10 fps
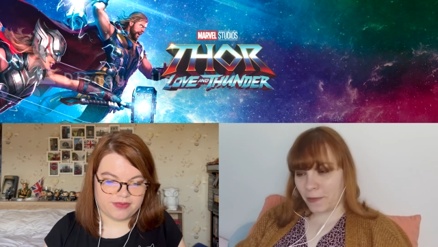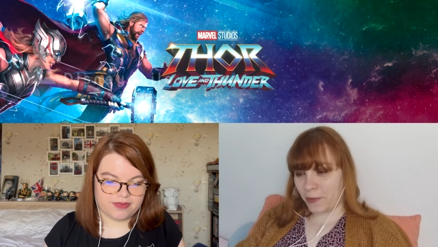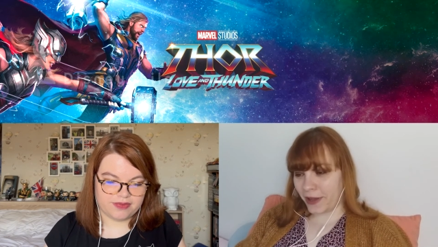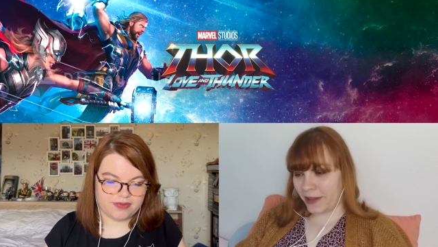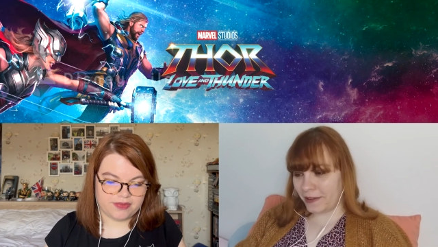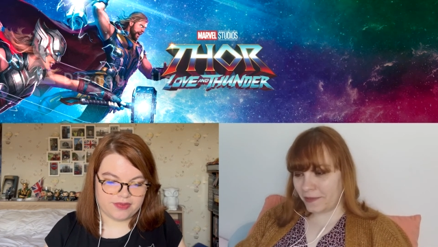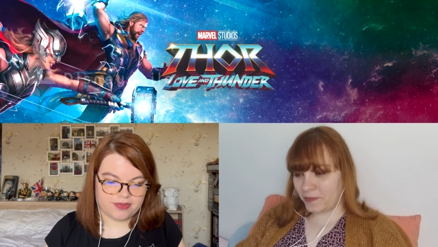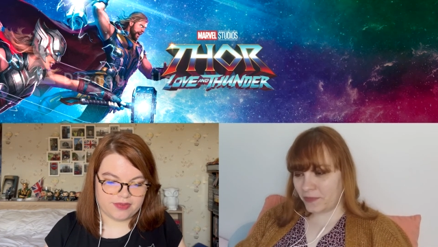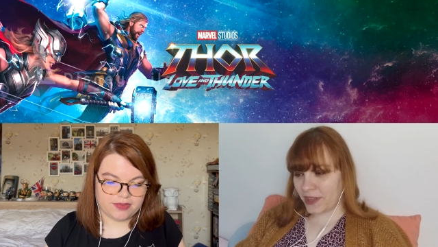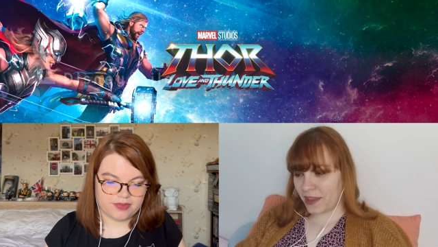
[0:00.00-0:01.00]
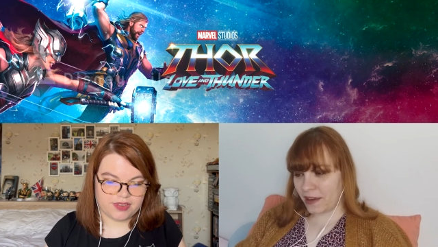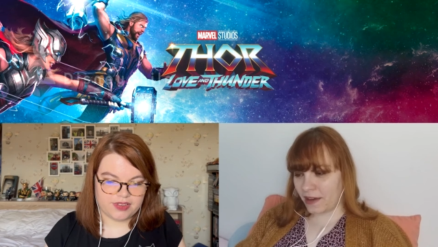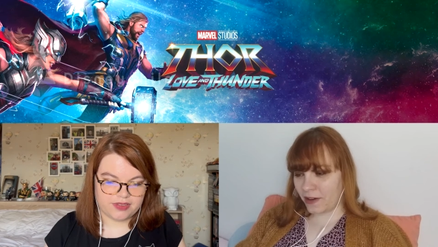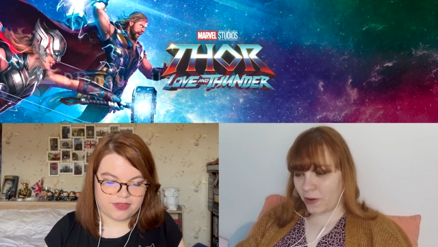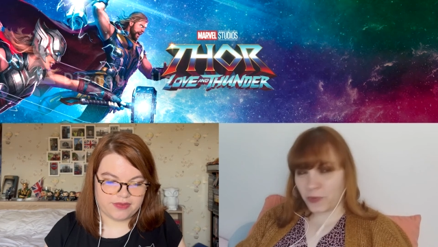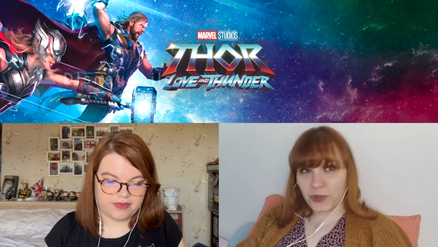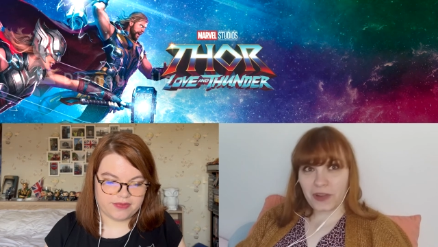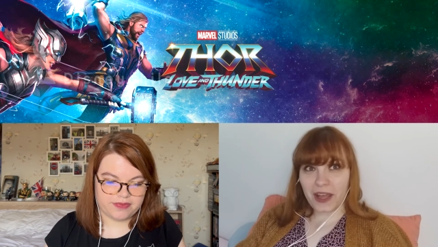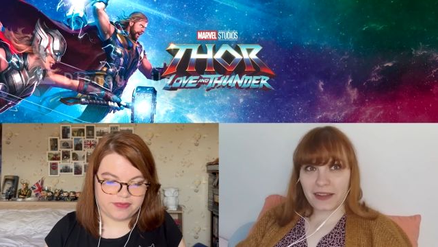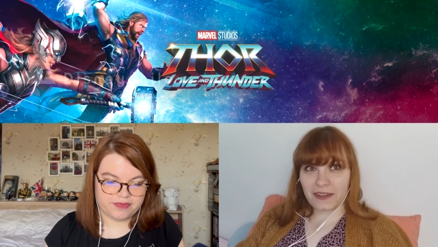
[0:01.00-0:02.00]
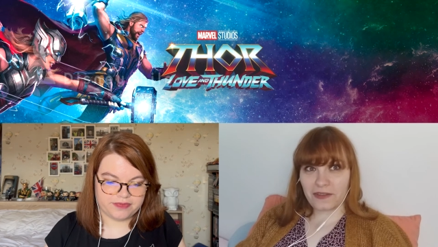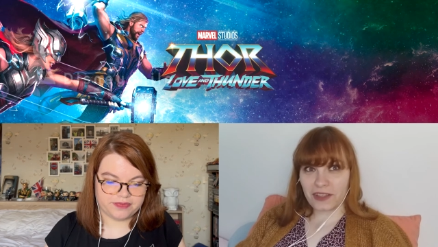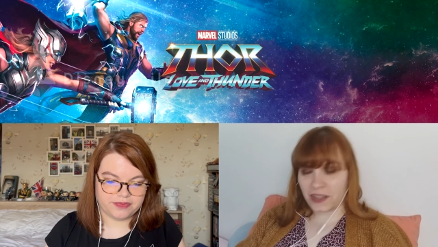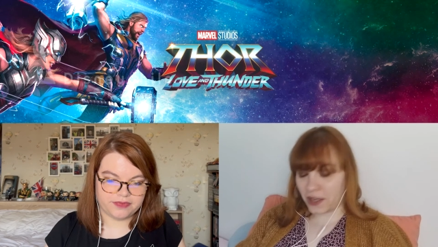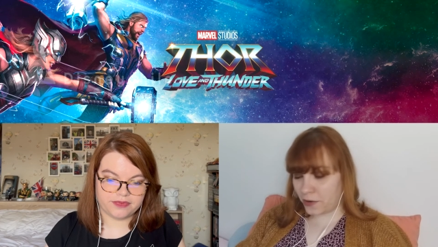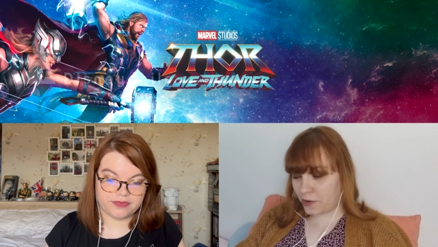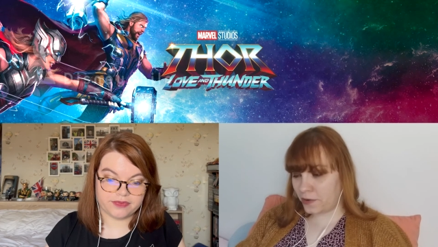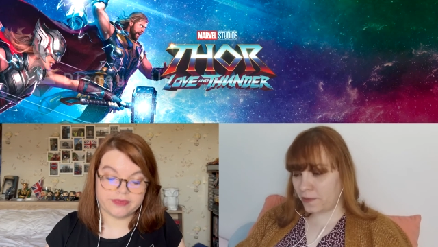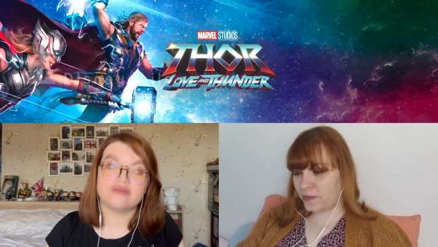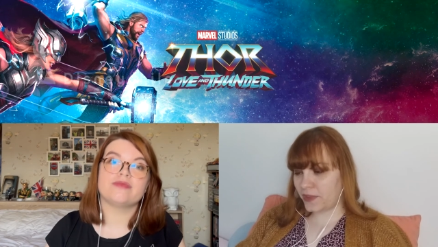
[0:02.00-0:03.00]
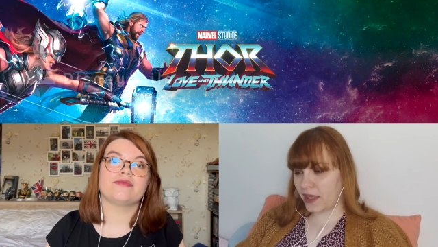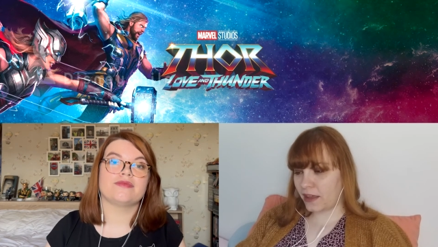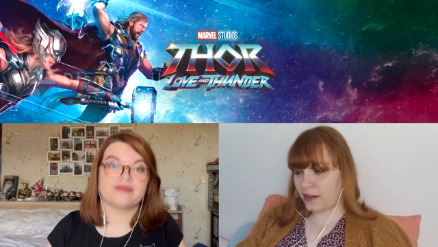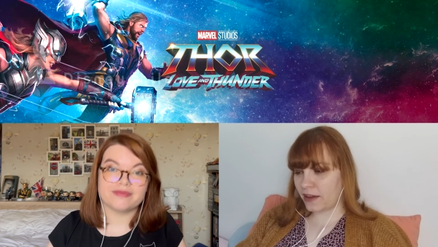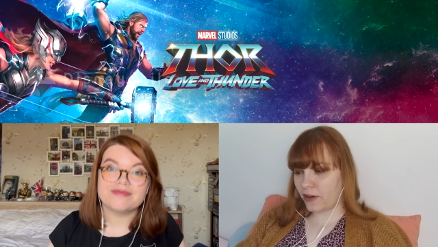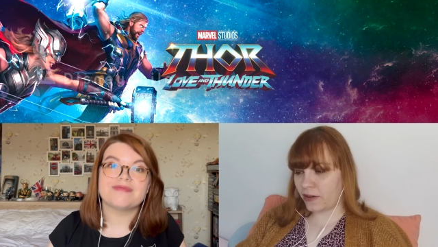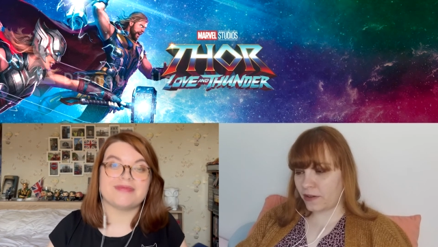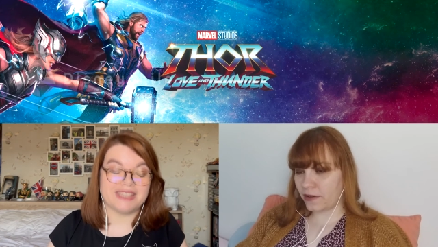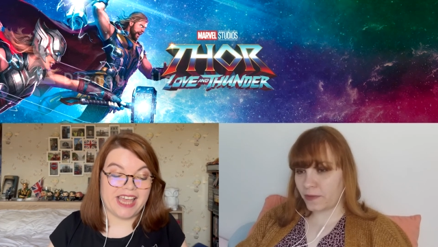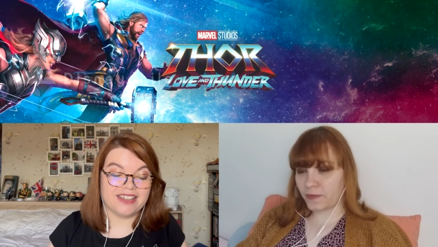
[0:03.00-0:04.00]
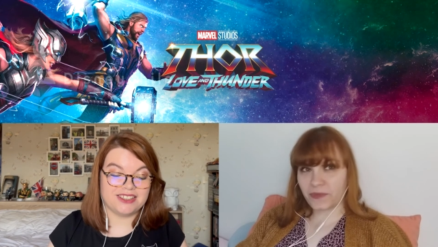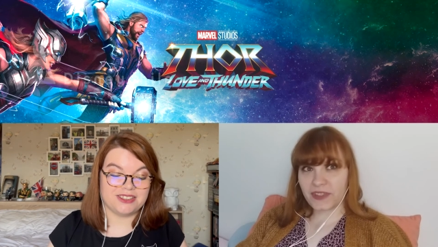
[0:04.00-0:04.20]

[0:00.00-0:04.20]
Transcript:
Speaker 1: Well, uh, hope you liked the video and um,